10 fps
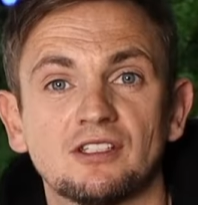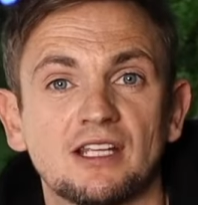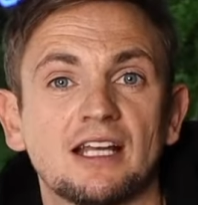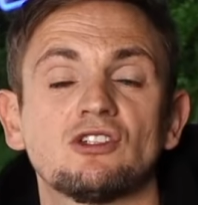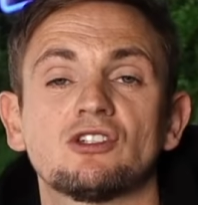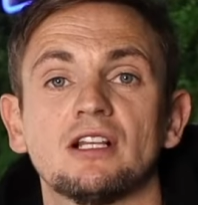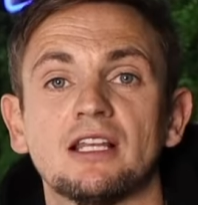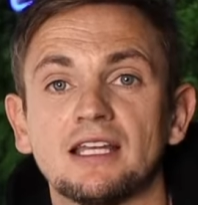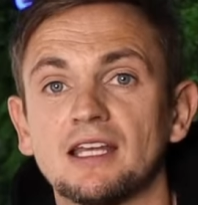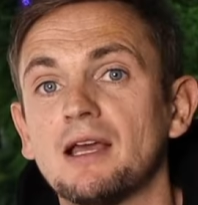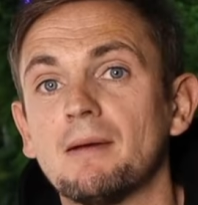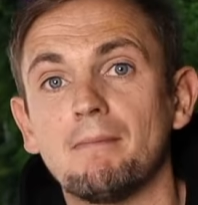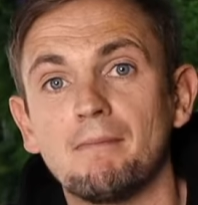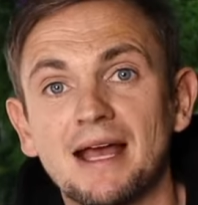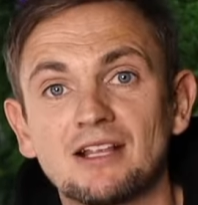is essentially
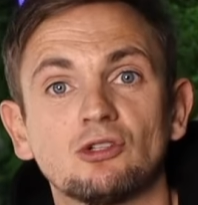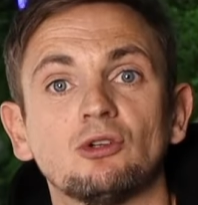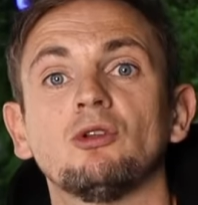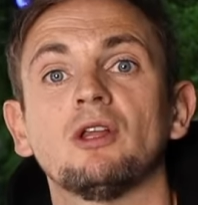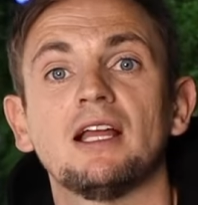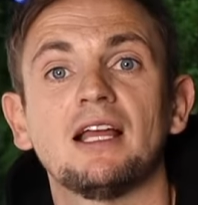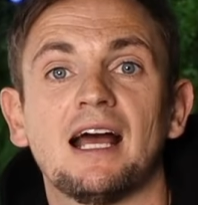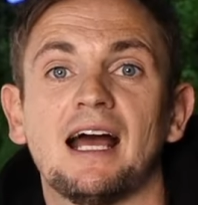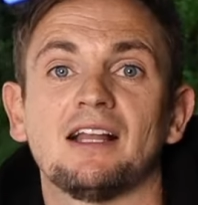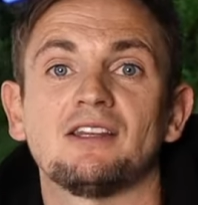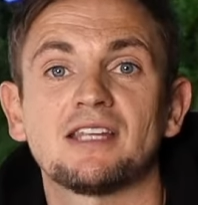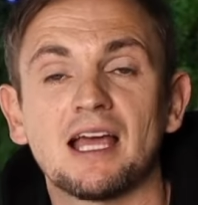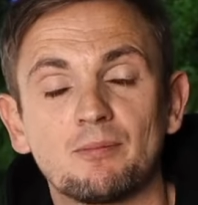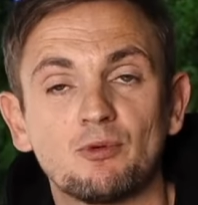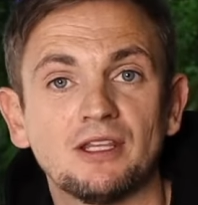metal and
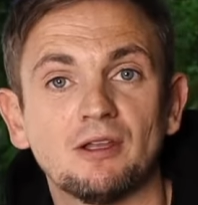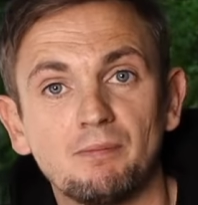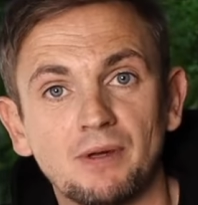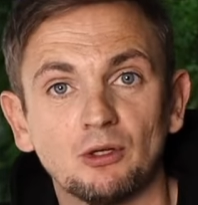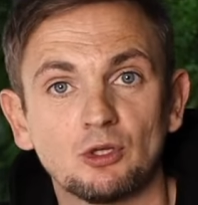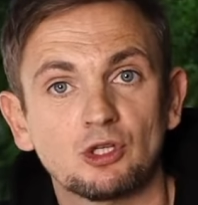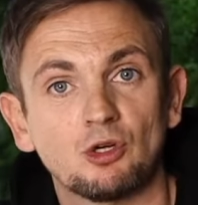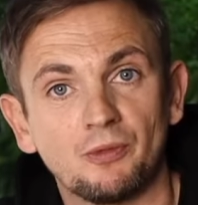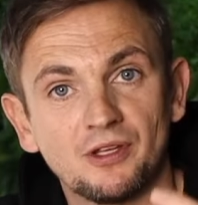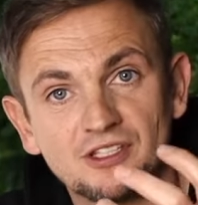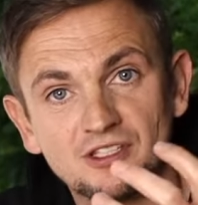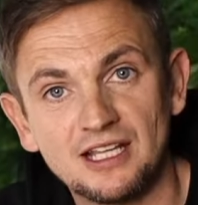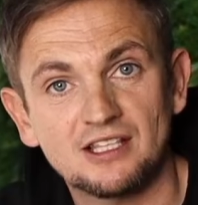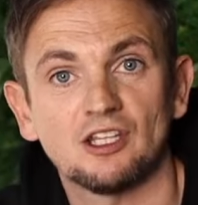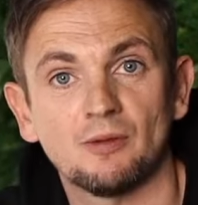debris that builds up, that
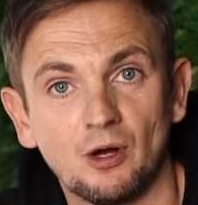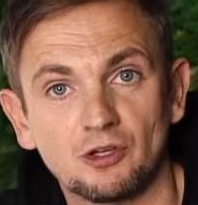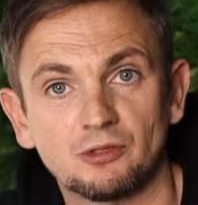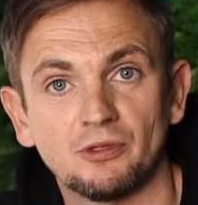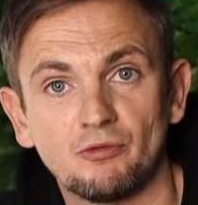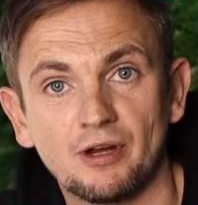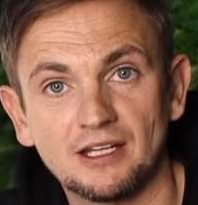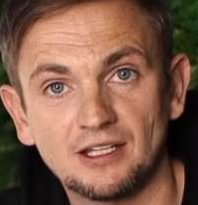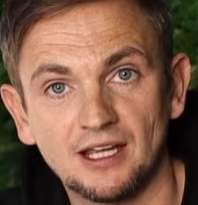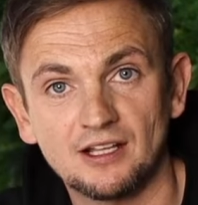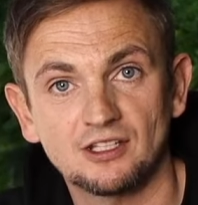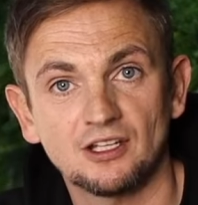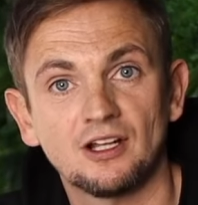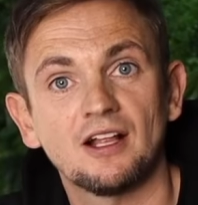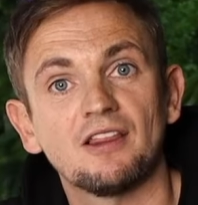sits at the bottom of the
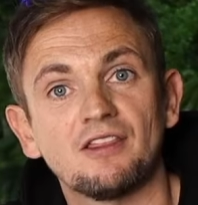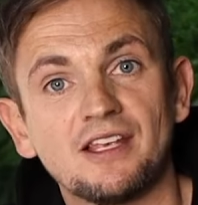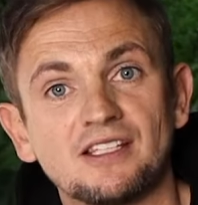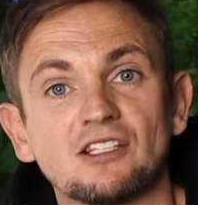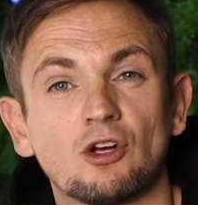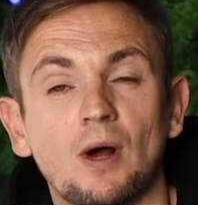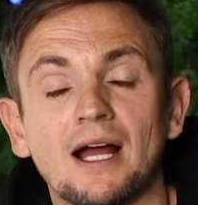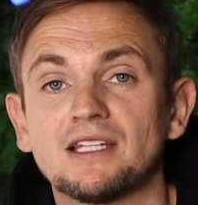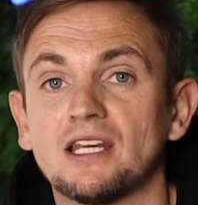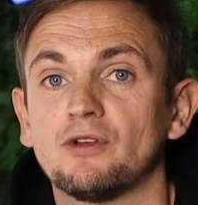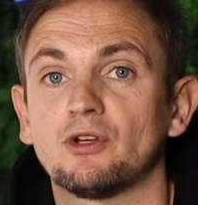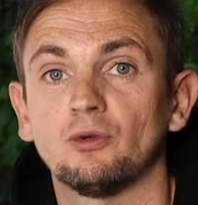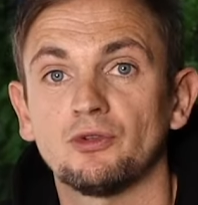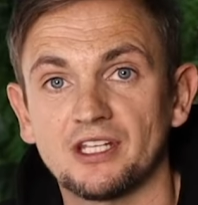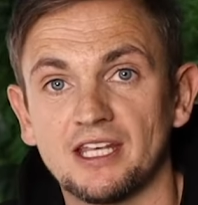radiator, this is quite
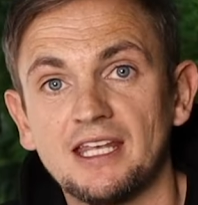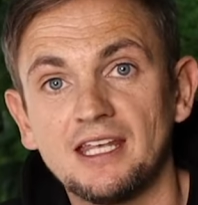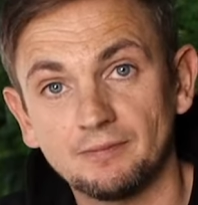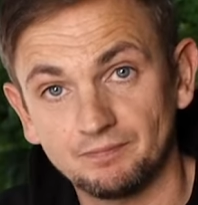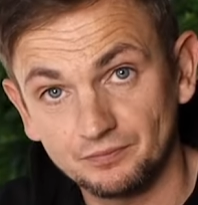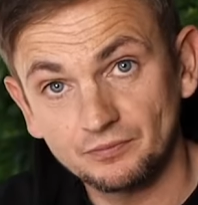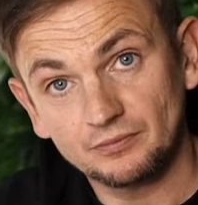difficult to heat.